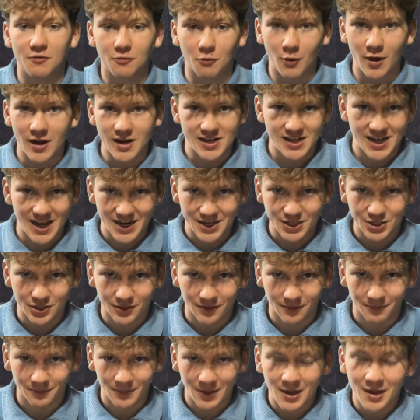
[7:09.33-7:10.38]
of
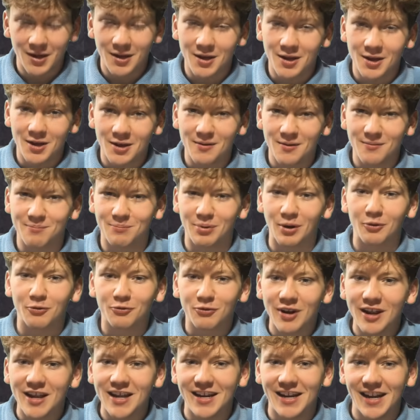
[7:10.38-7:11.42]
radiation. But
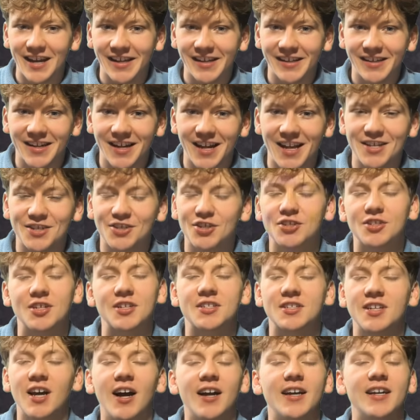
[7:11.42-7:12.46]
really, it's just a
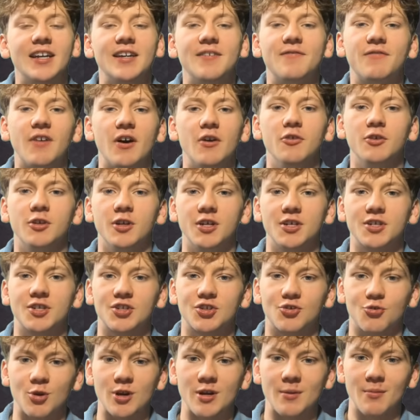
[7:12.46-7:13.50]
tightly focused
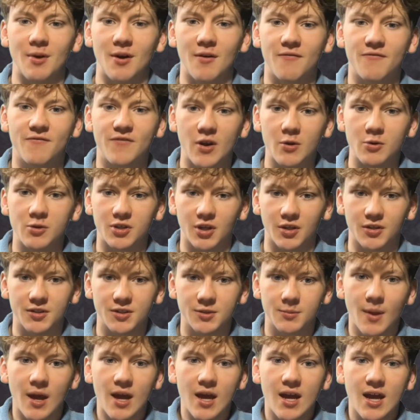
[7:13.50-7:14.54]
stream of
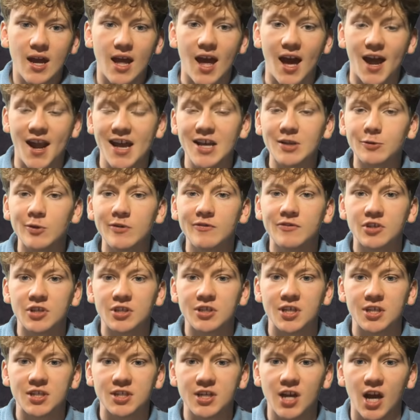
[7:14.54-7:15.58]
photons. And as we've just
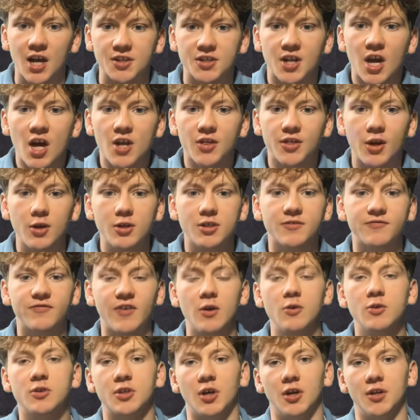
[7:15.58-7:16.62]
discussed, those
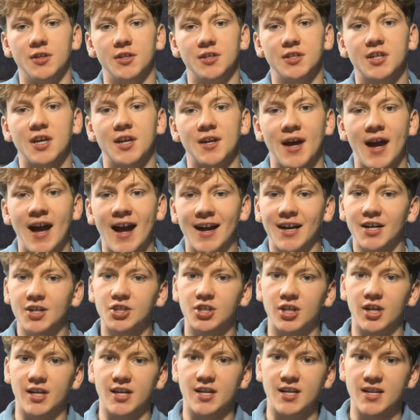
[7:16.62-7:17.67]
photons can
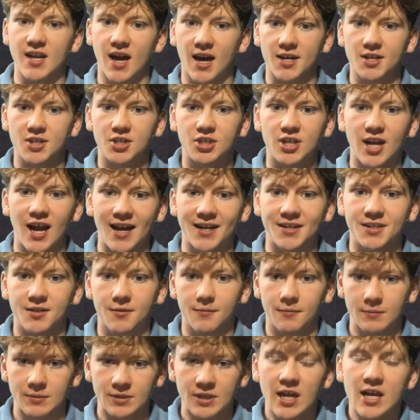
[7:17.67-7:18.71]
actually nudge
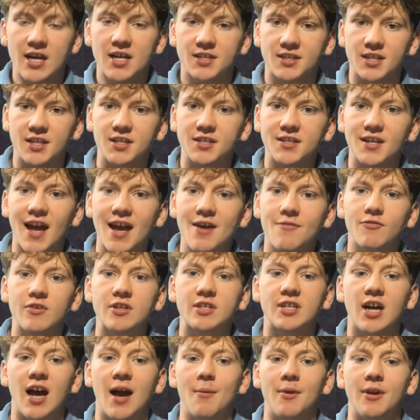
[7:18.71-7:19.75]
atoms, since every
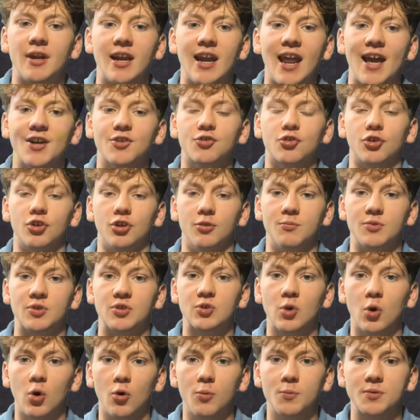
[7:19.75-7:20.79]
time an electron
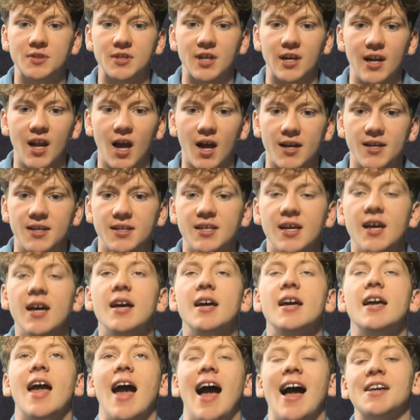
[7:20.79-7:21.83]
absorbs the light,
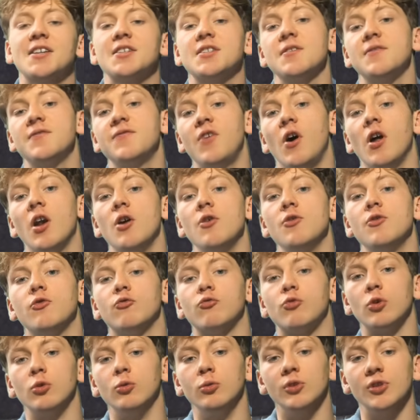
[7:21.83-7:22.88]
it has to follow the
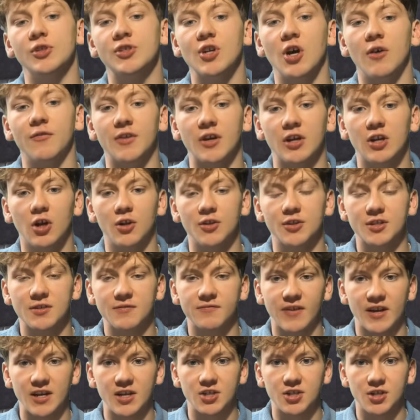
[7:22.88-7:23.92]
rules of the
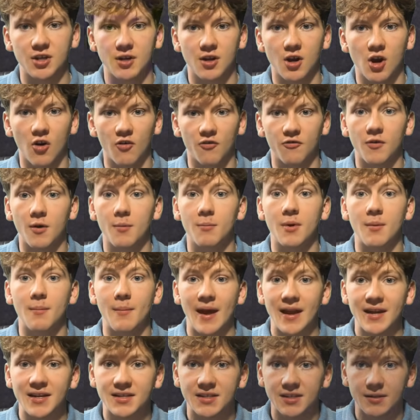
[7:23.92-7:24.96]
conservation of
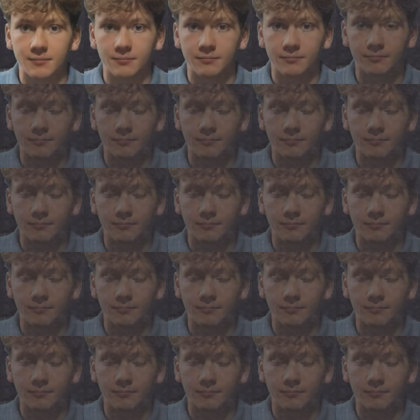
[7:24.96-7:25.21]
momentum.